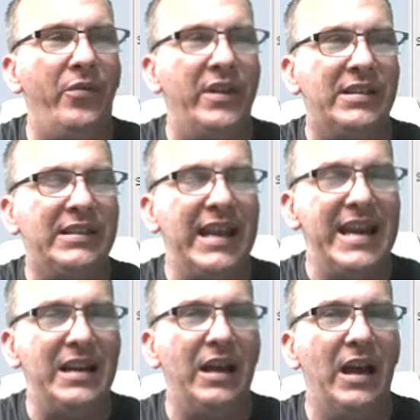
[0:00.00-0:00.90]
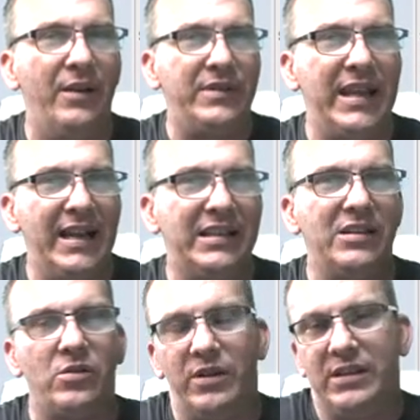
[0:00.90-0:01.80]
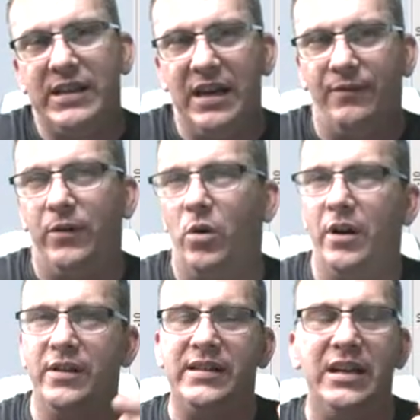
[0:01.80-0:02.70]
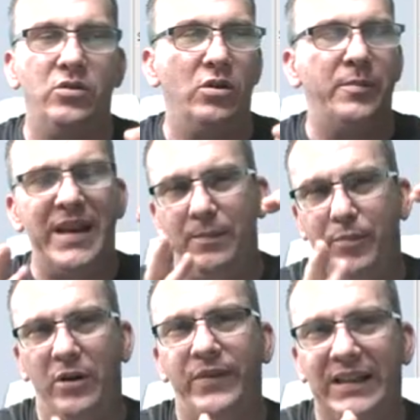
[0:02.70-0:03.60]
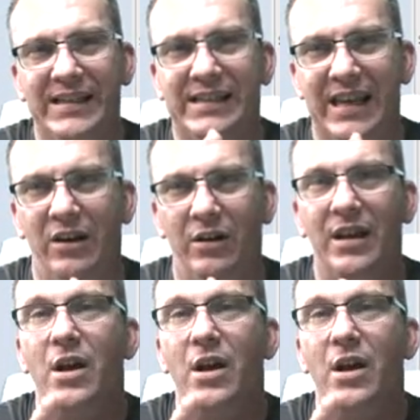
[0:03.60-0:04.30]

the state of Texas or the state of Florida or the state of Georgia being perfectly centered